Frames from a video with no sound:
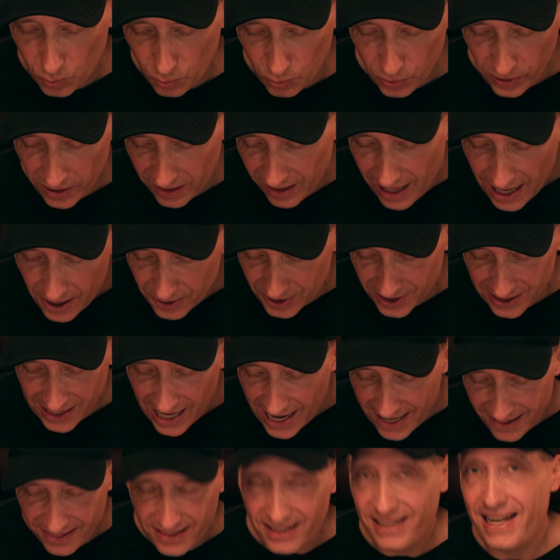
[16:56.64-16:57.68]
well
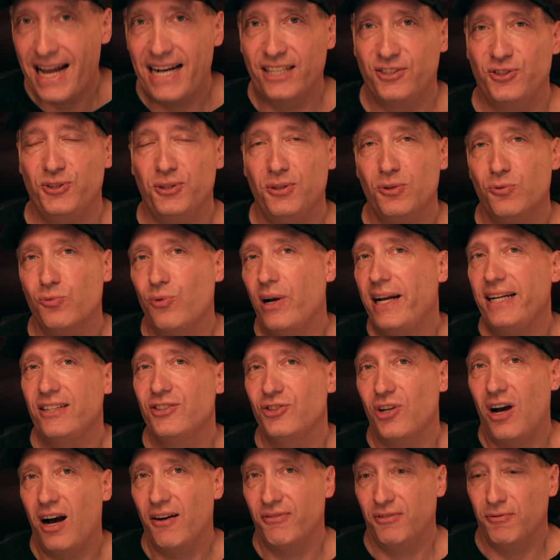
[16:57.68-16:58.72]
outside the natural
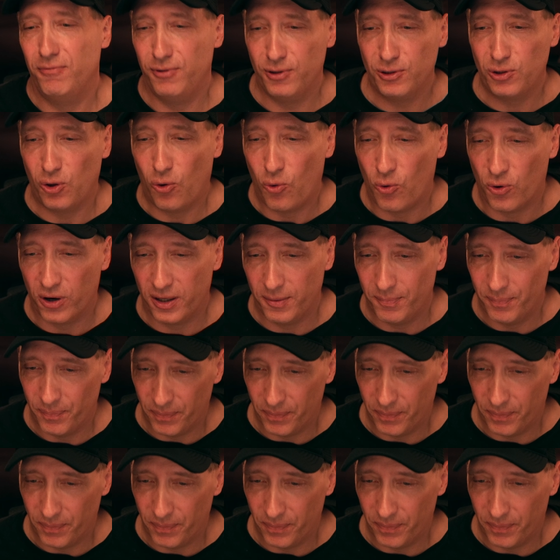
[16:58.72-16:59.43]
range of the flugelhorn.